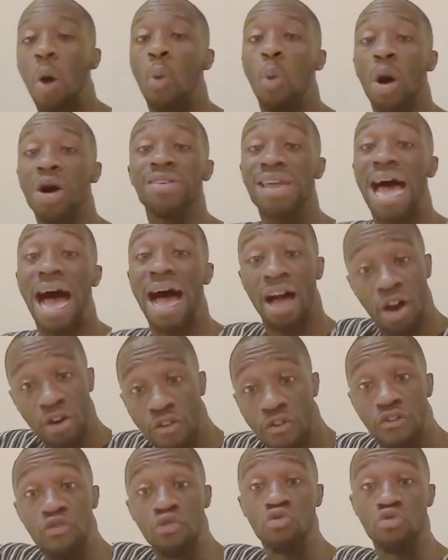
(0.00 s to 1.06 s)
are
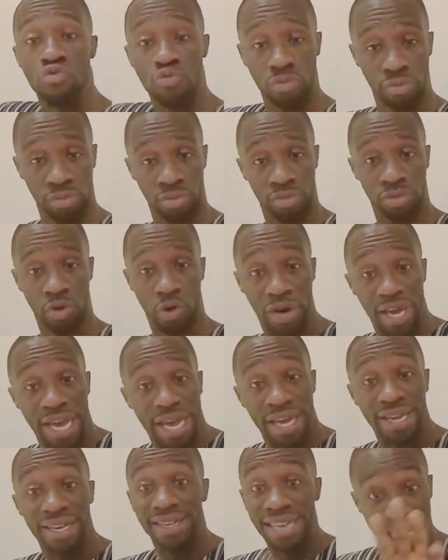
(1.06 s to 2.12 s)
wonderful.
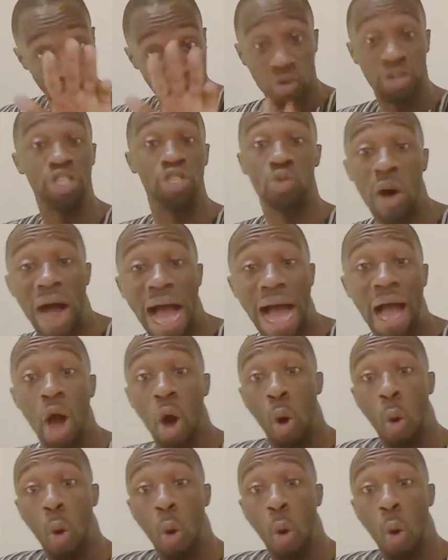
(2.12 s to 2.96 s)
Okay? That's what you are.